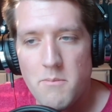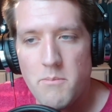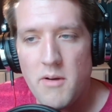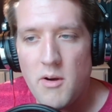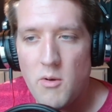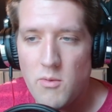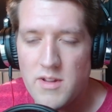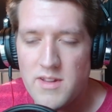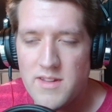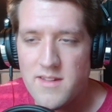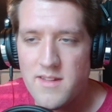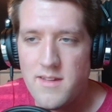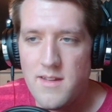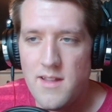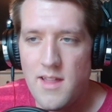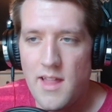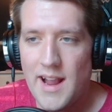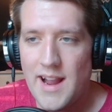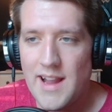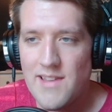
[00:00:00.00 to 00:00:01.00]
But
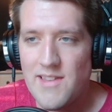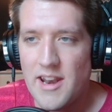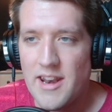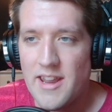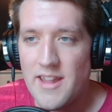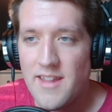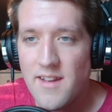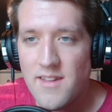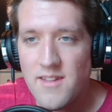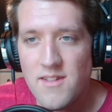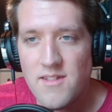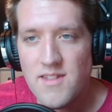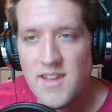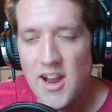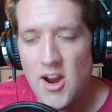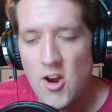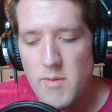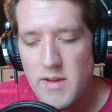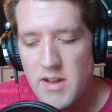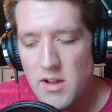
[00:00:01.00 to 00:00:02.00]
like I said, it doesn't
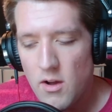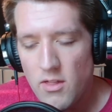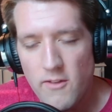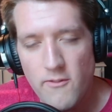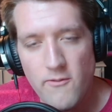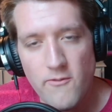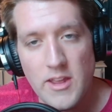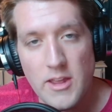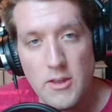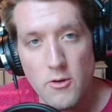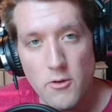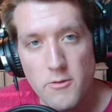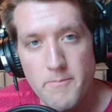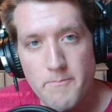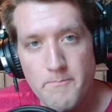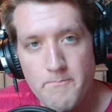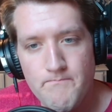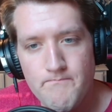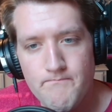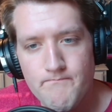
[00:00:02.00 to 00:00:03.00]
scare me on the field.
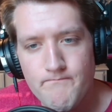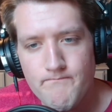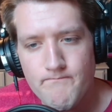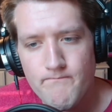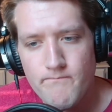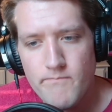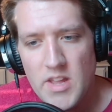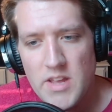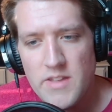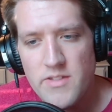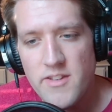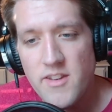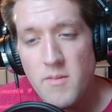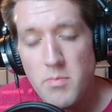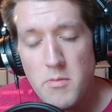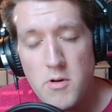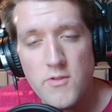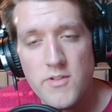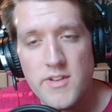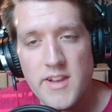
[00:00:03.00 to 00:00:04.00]
This
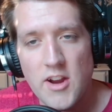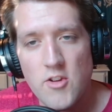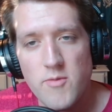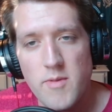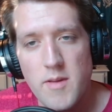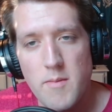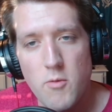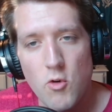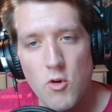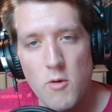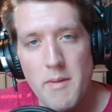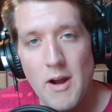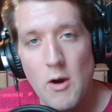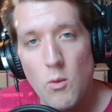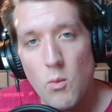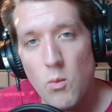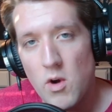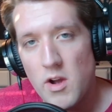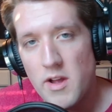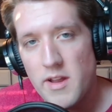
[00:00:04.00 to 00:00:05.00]
move scares me more
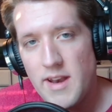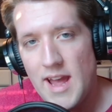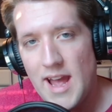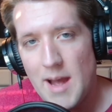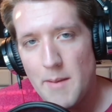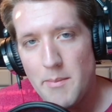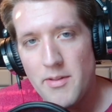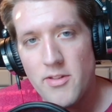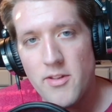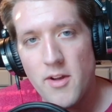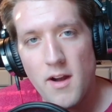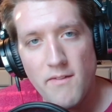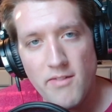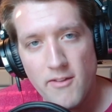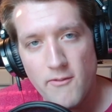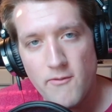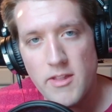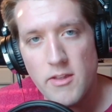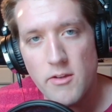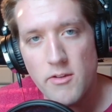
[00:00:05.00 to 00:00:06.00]
about what happens off
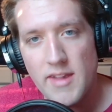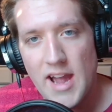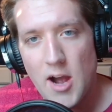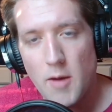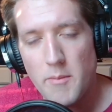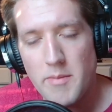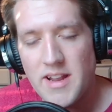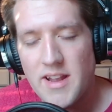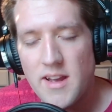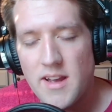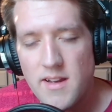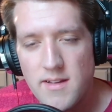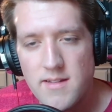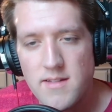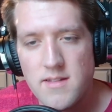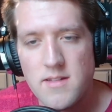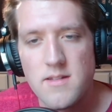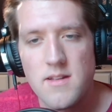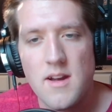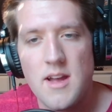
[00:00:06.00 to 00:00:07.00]
the field now,
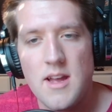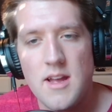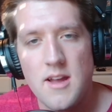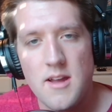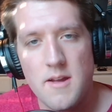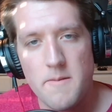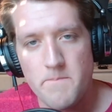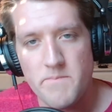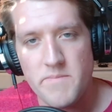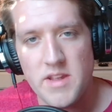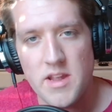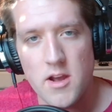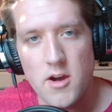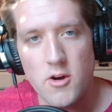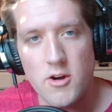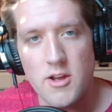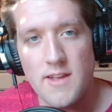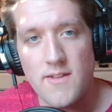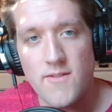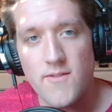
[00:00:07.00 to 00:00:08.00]
because
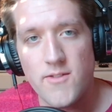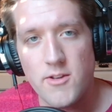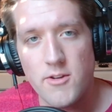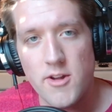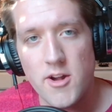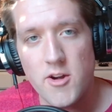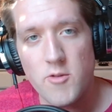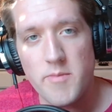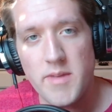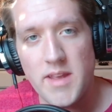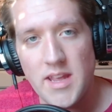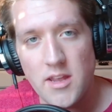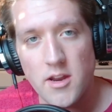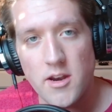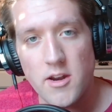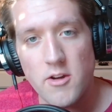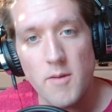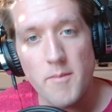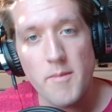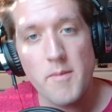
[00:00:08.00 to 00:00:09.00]
if you know me,
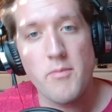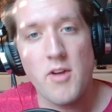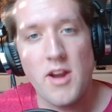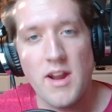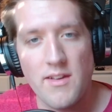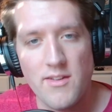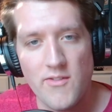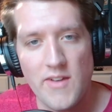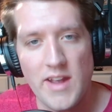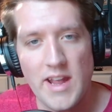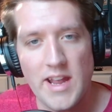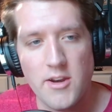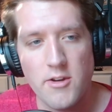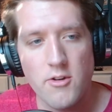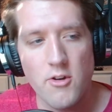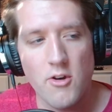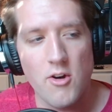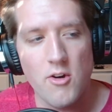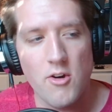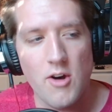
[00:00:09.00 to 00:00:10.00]
I'm a Braves fan.
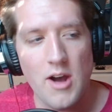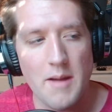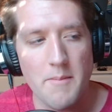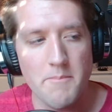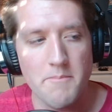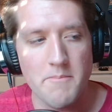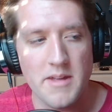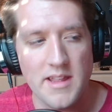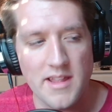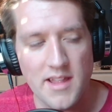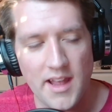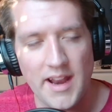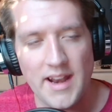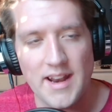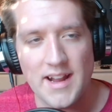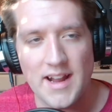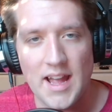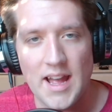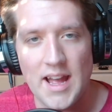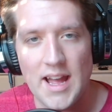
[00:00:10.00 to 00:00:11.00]
I'm an
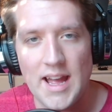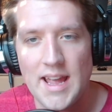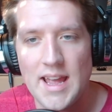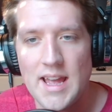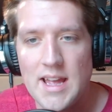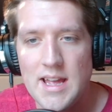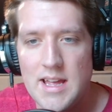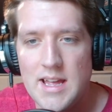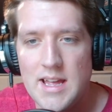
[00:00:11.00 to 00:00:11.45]
Atlanta guy.